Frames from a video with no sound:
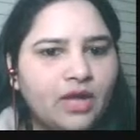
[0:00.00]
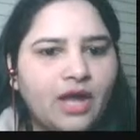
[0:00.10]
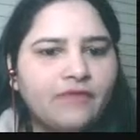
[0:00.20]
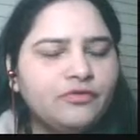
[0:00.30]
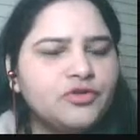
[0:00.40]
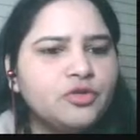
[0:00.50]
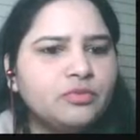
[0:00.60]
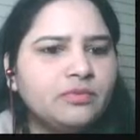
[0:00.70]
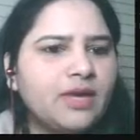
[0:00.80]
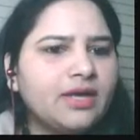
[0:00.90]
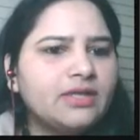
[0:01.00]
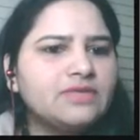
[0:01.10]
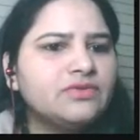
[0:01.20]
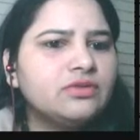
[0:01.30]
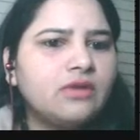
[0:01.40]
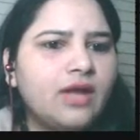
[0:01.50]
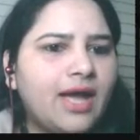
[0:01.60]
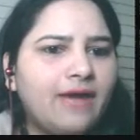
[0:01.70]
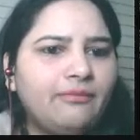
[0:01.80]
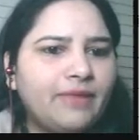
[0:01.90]
And for supermarkets, we do not
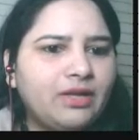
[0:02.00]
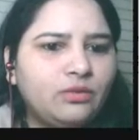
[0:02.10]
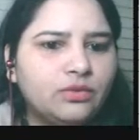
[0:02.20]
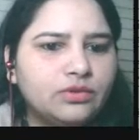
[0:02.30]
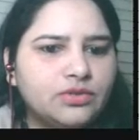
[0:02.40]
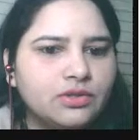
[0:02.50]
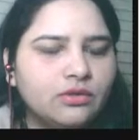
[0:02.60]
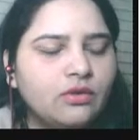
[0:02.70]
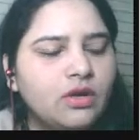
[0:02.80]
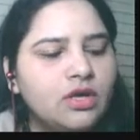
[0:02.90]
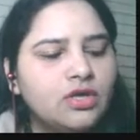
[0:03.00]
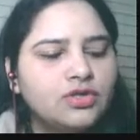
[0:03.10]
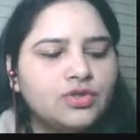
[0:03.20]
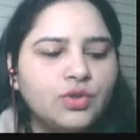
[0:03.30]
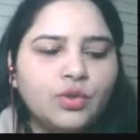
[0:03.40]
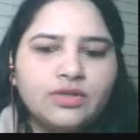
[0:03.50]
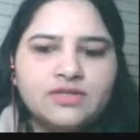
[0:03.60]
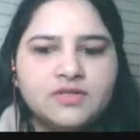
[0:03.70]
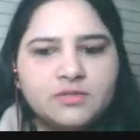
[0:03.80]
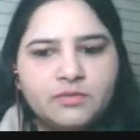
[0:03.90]
have many words. So
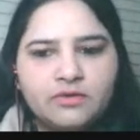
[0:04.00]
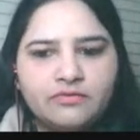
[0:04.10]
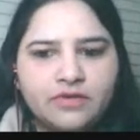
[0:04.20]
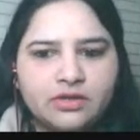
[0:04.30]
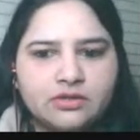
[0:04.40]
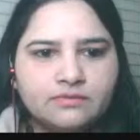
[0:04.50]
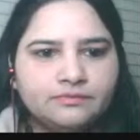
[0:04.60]
this is perfect.